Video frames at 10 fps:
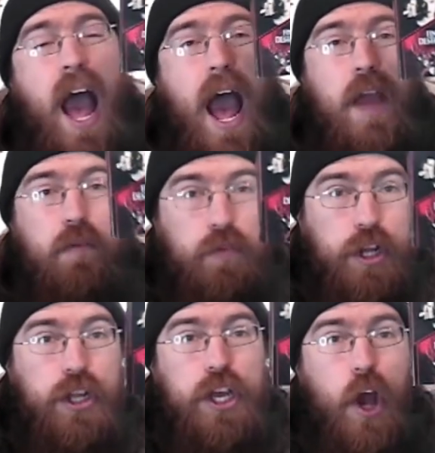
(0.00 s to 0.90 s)
I
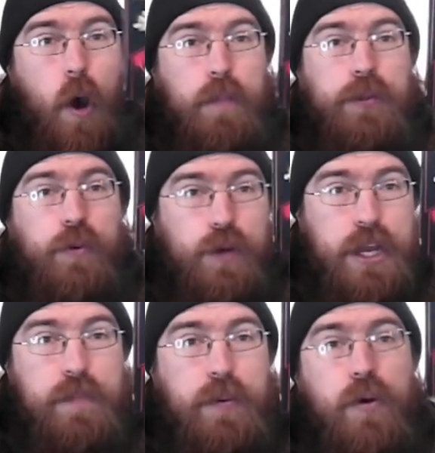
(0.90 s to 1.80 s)
really hope the
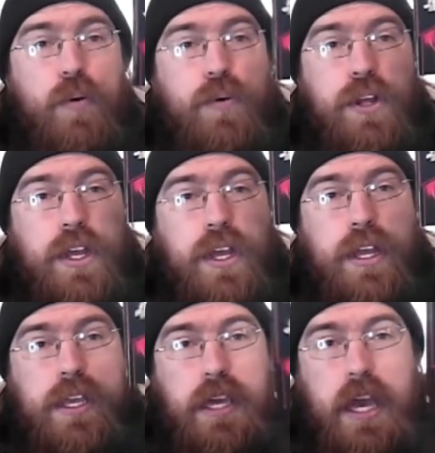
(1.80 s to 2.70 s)
reboot
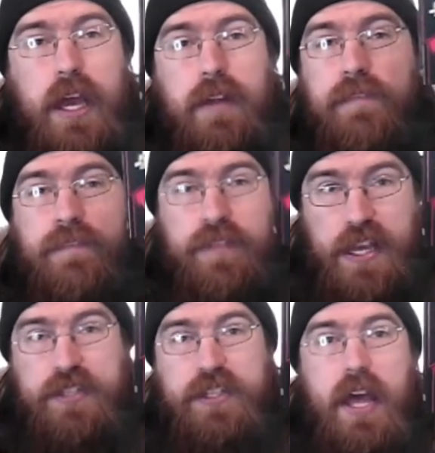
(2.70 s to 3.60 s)
can
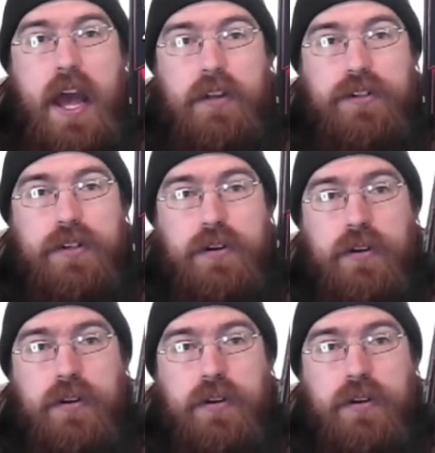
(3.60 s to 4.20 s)
fix that.